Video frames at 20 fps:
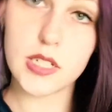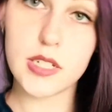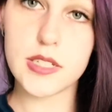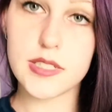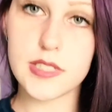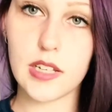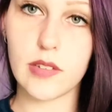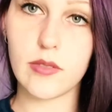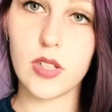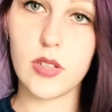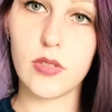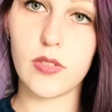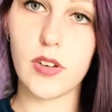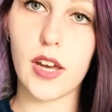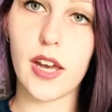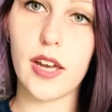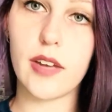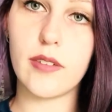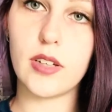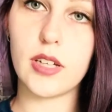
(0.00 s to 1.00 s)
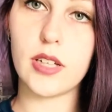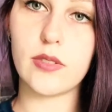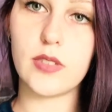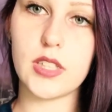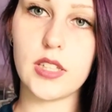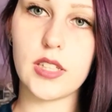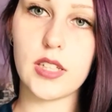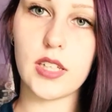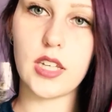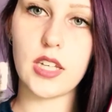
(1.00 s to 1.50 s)
seventy-five of
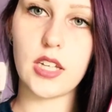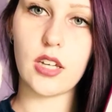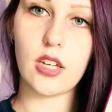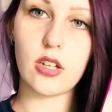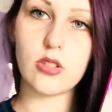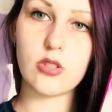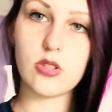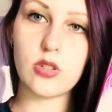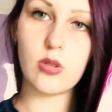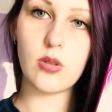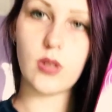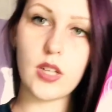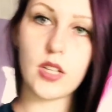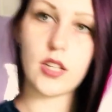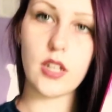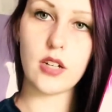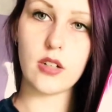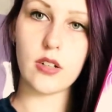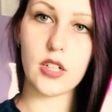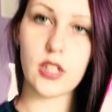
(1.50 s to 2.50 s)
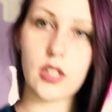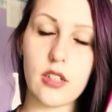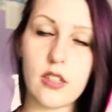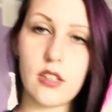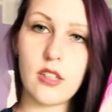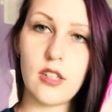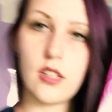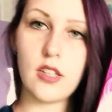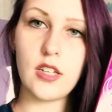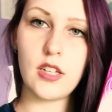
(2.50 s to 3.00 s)
In the Key to Nira
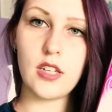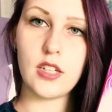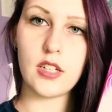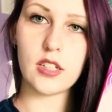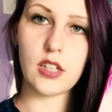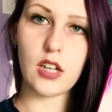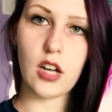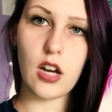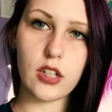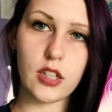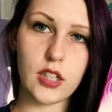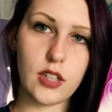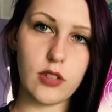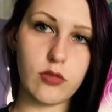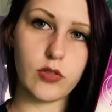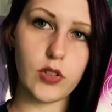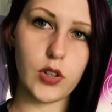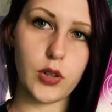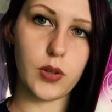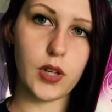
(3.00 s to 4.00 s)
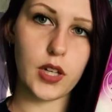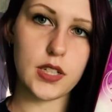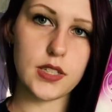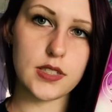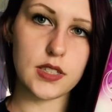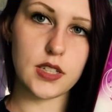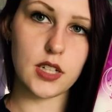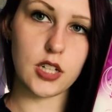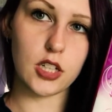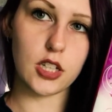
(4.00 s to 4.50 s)
Ghani.
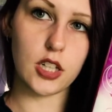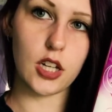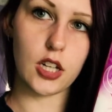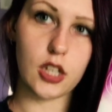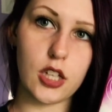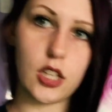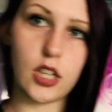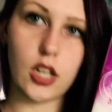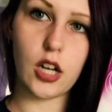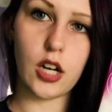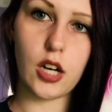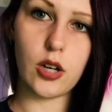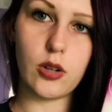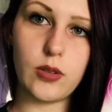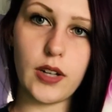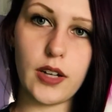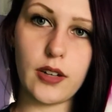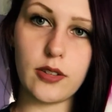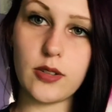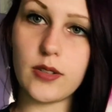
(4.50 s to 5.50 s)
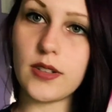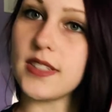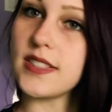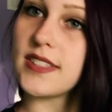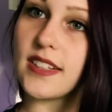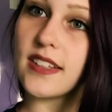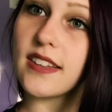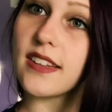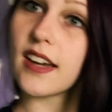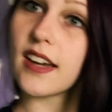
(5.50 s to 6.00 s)
Focus, there you go. Now you can see the